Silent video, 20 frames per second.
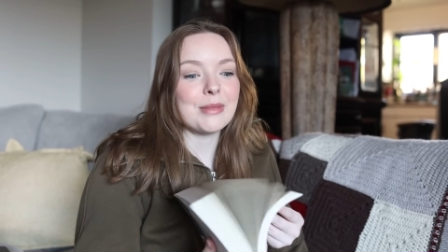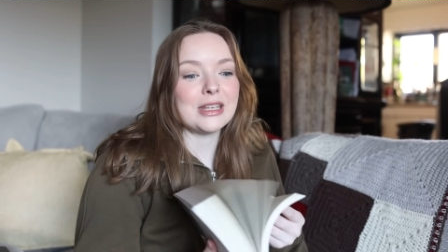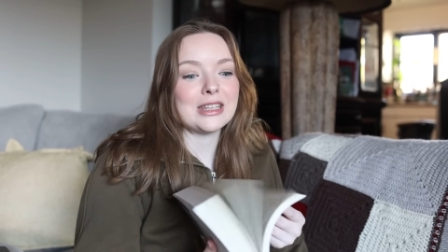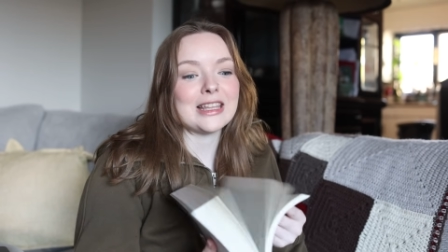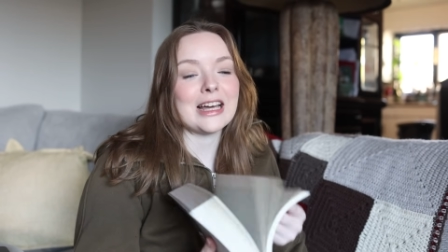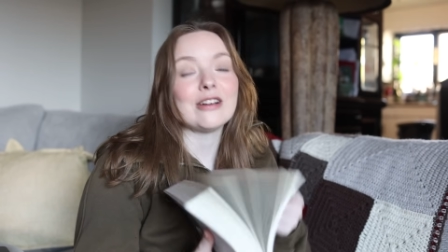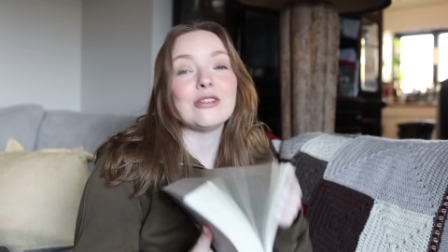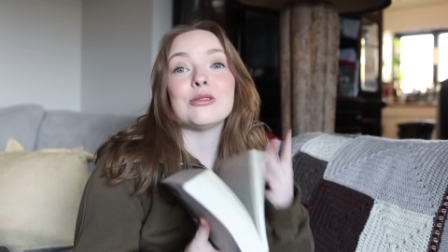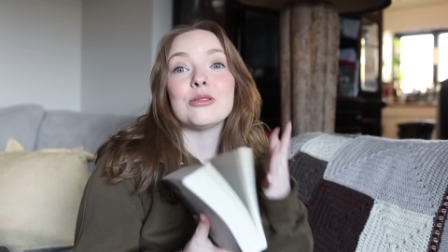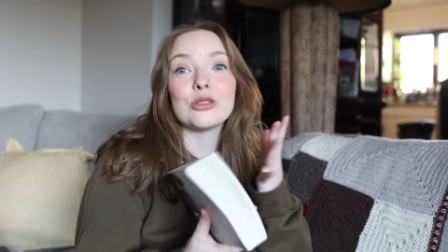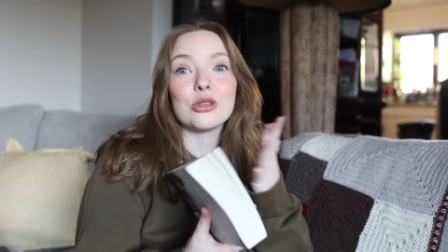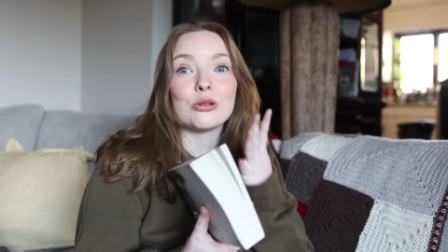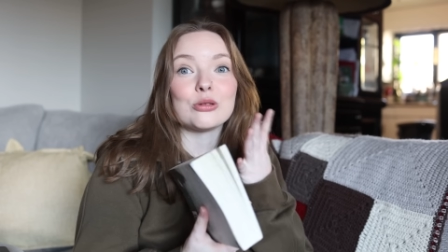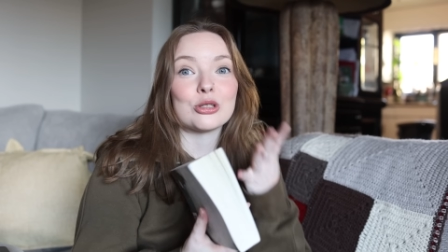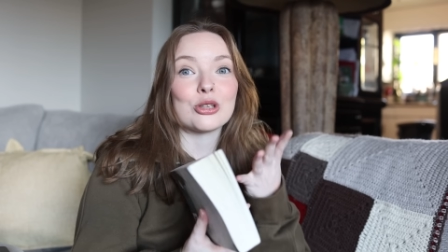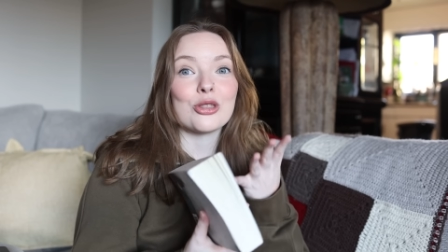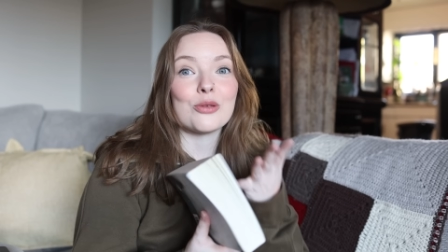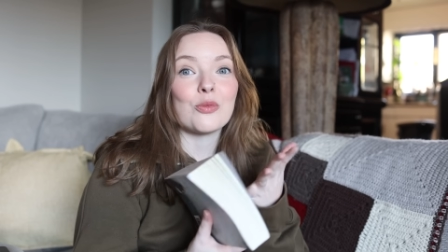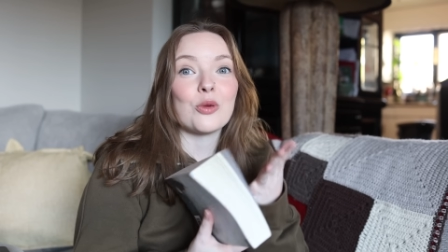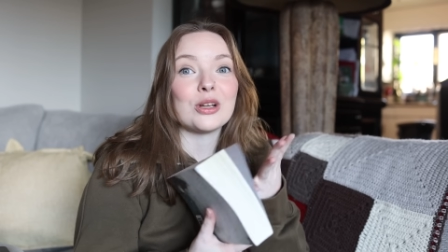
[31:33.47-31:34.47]
Like that,
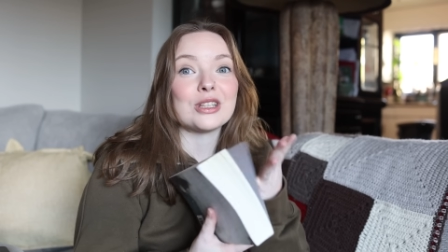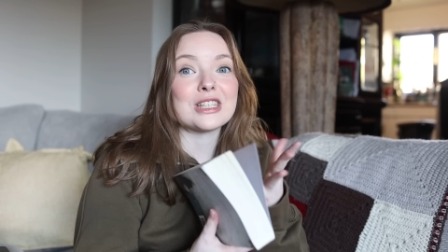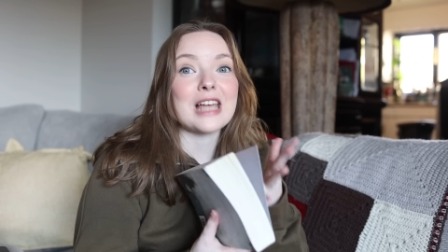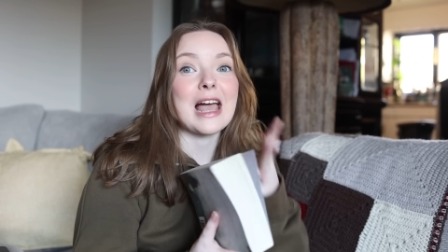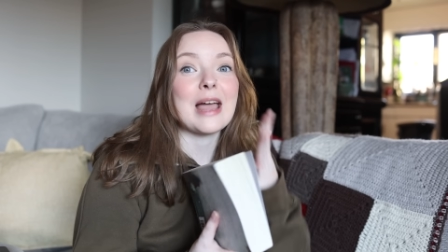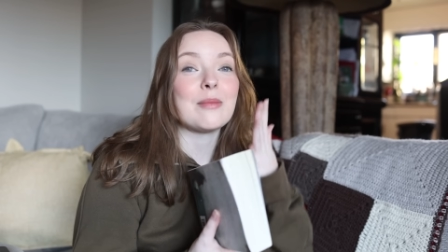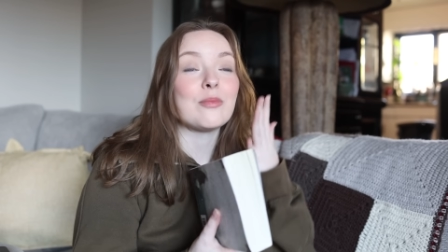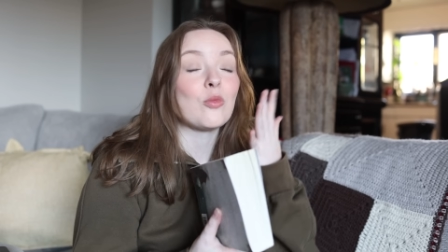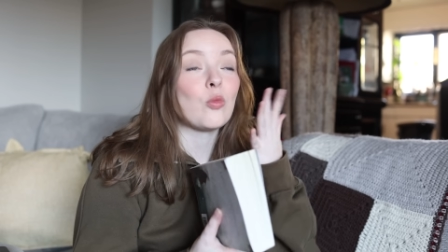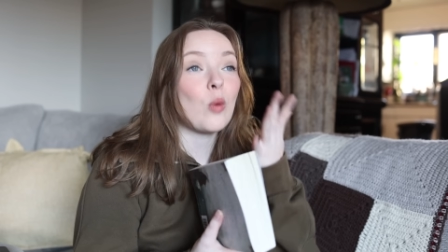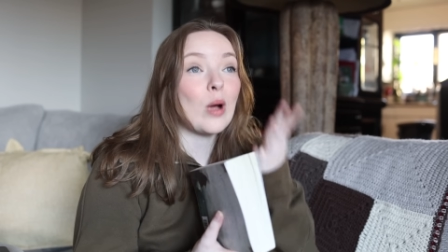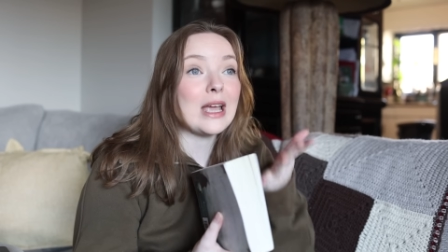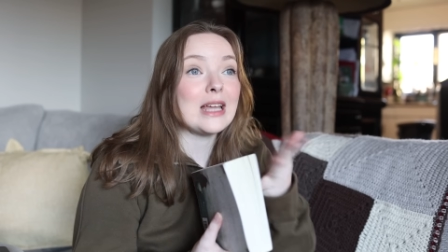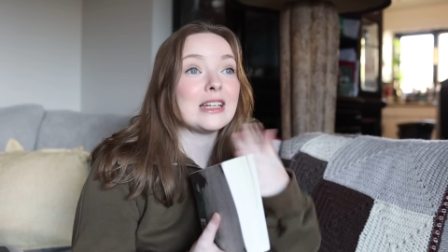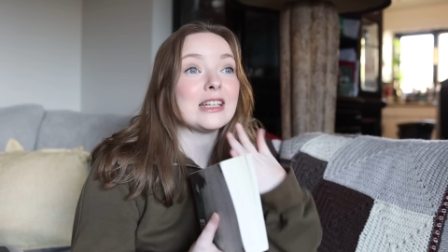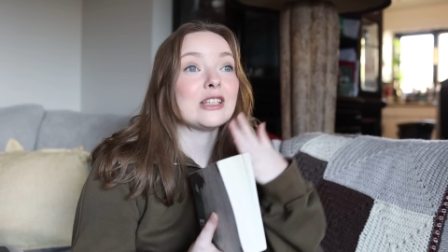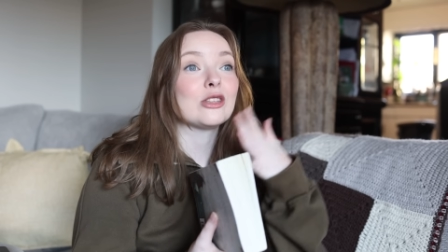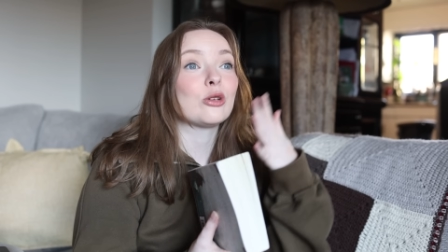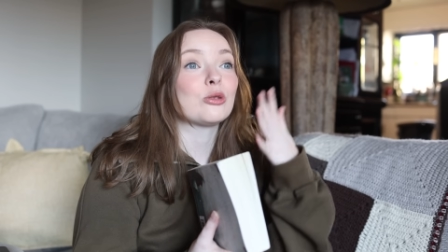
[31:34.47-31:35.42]
those are the ones I'm waiting.